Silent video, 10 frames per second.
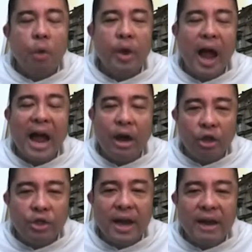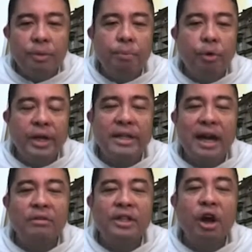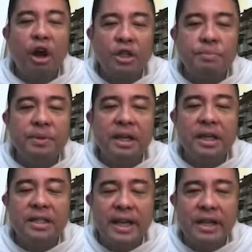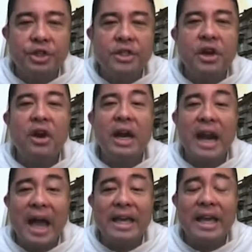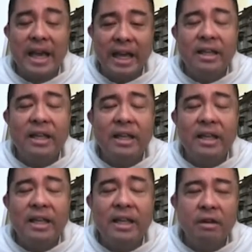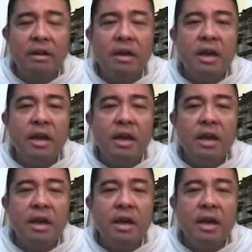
I also have to point out that hospitalizations are a lagging indicator.